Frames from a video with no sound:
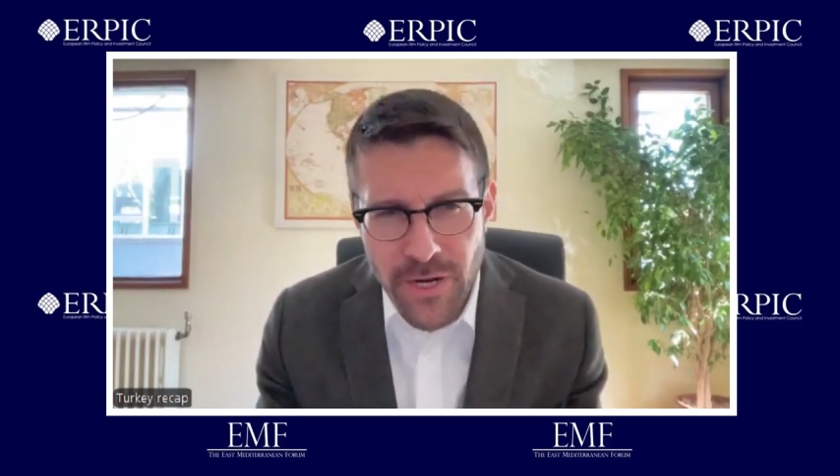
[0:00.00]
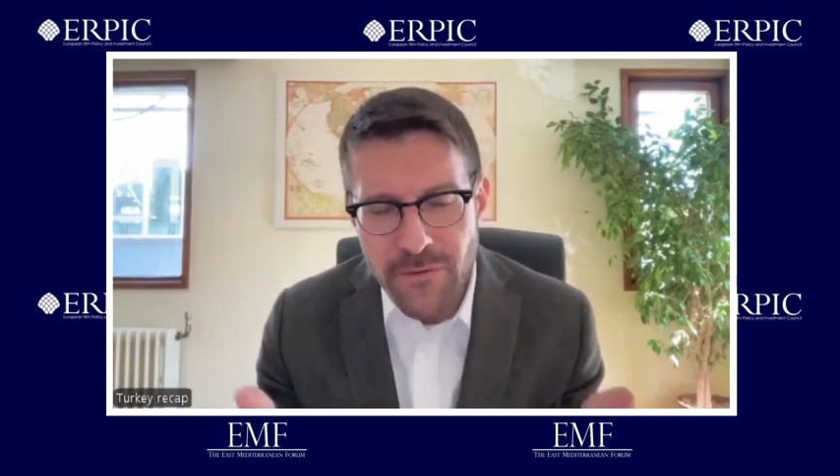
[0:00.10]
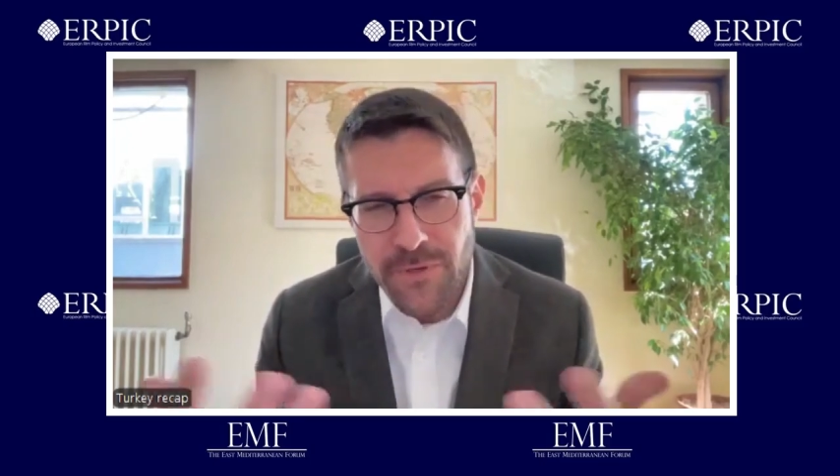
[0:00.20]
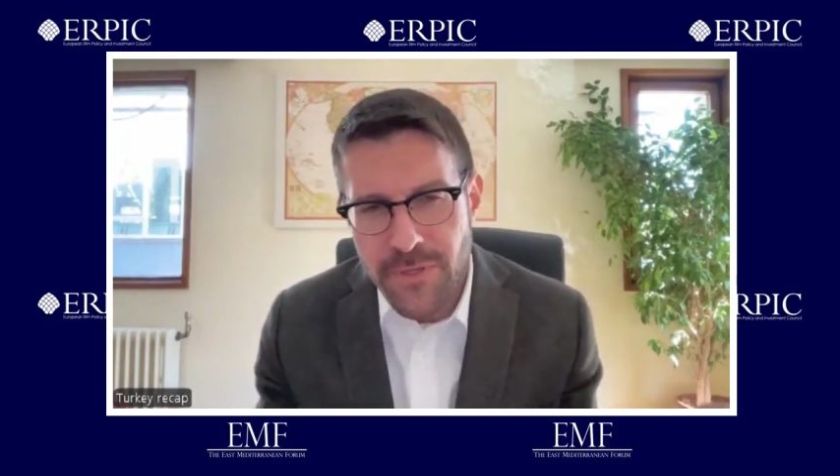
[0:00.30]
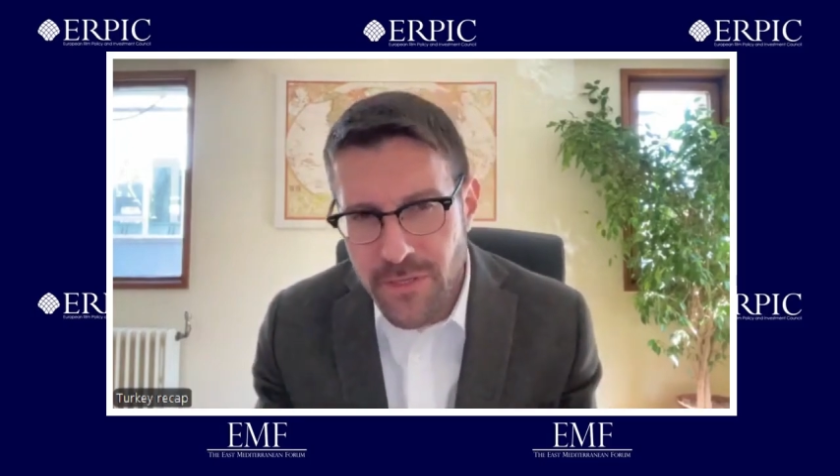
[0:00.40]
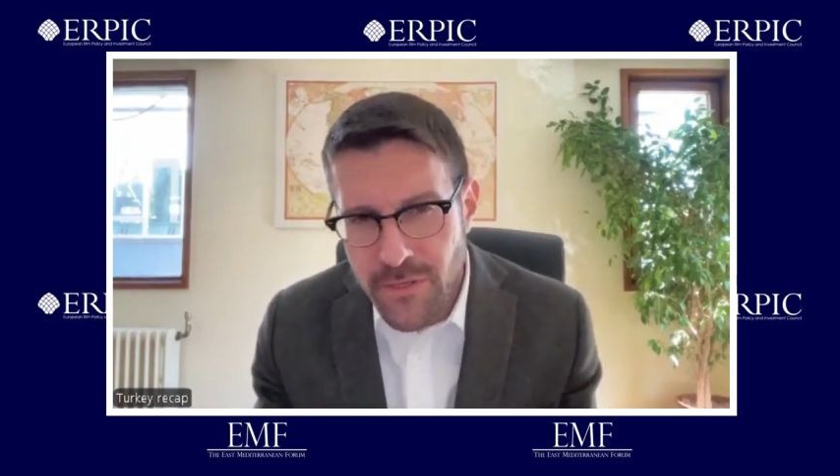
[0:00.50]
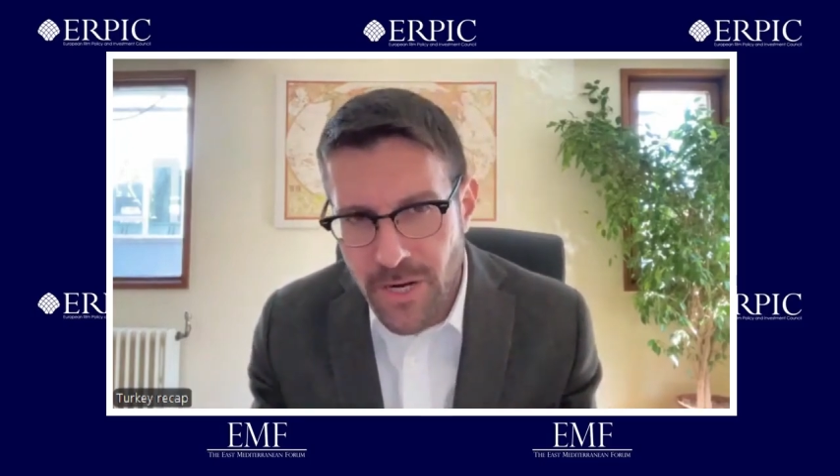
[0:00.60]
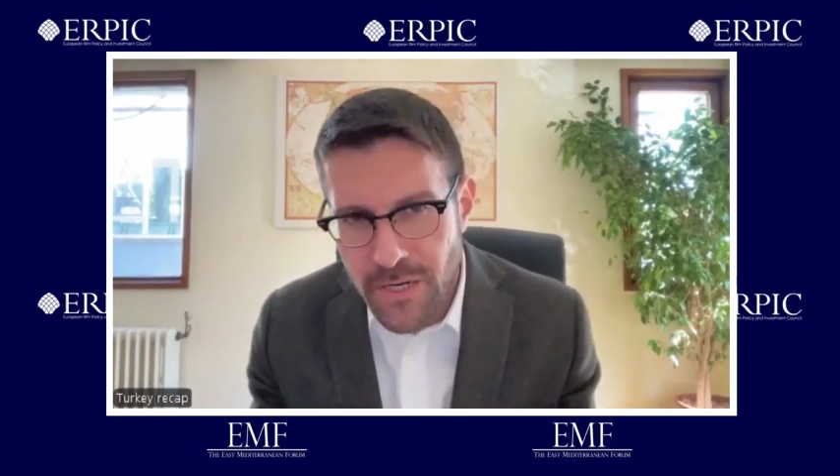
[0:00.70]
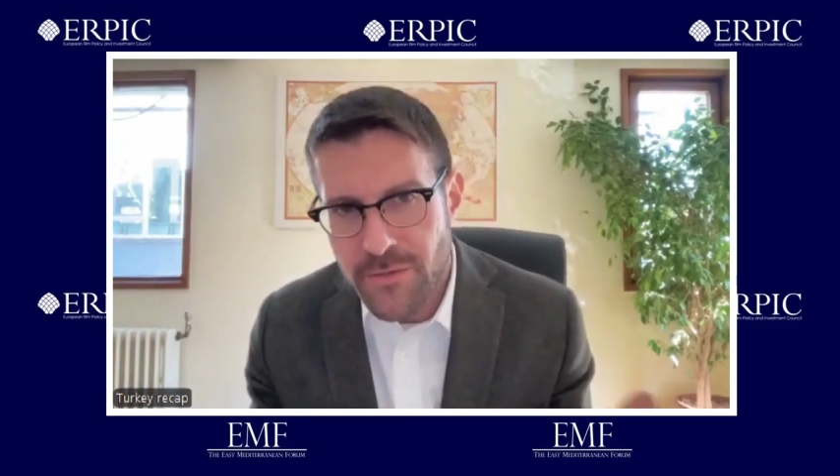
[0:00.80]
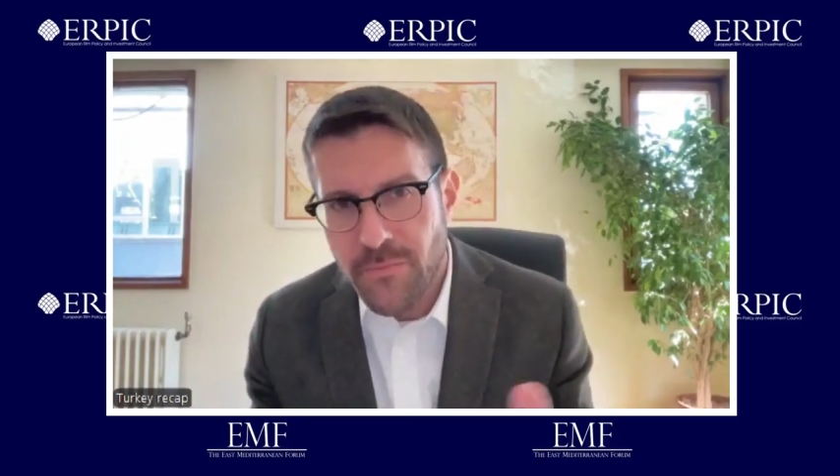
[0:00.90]
it was
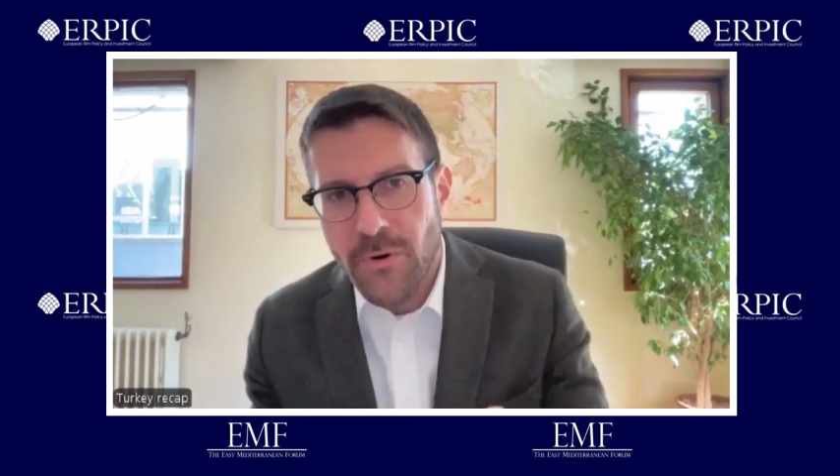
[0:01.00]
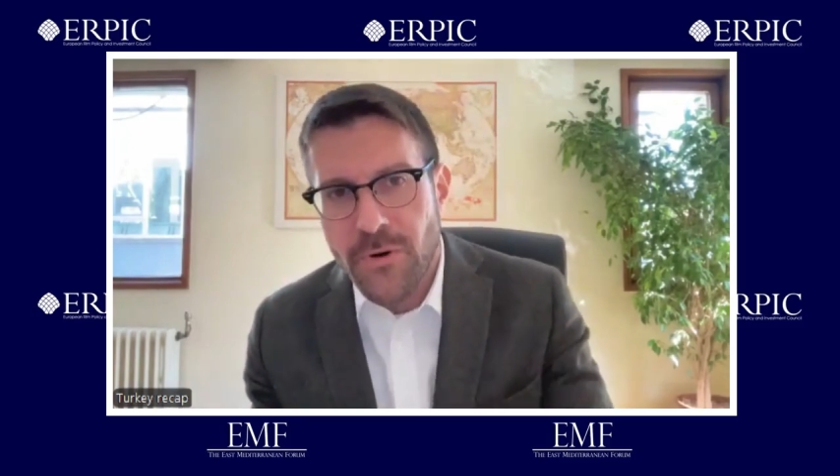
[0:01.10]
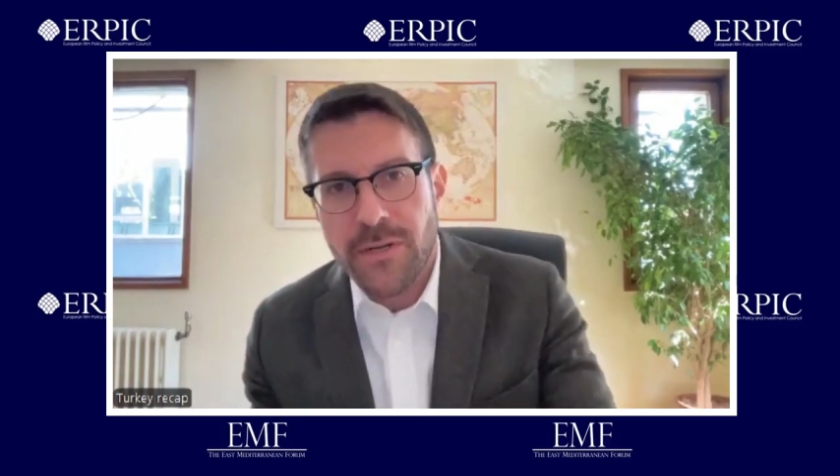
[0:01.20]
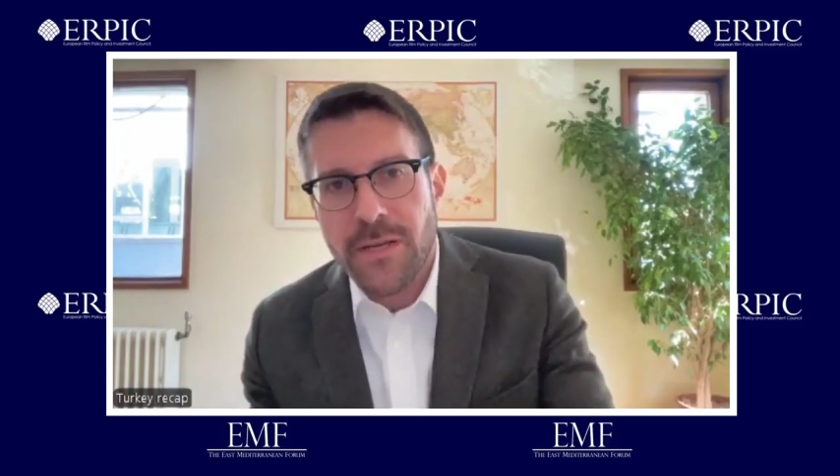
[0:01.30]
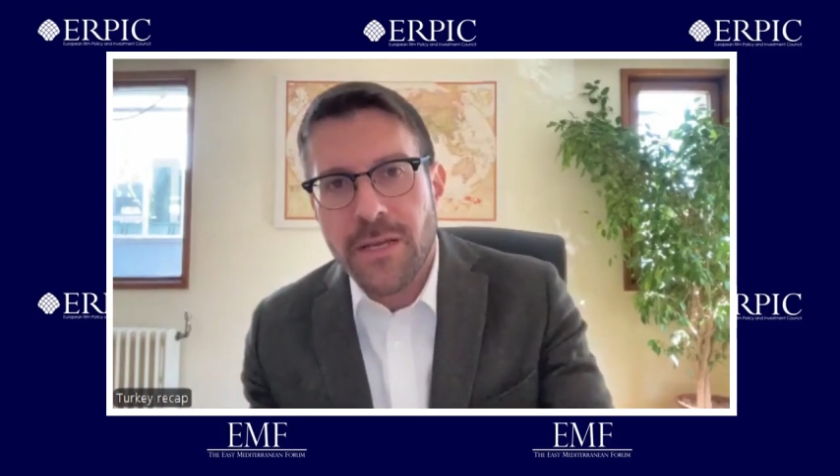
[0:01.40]
indirect support.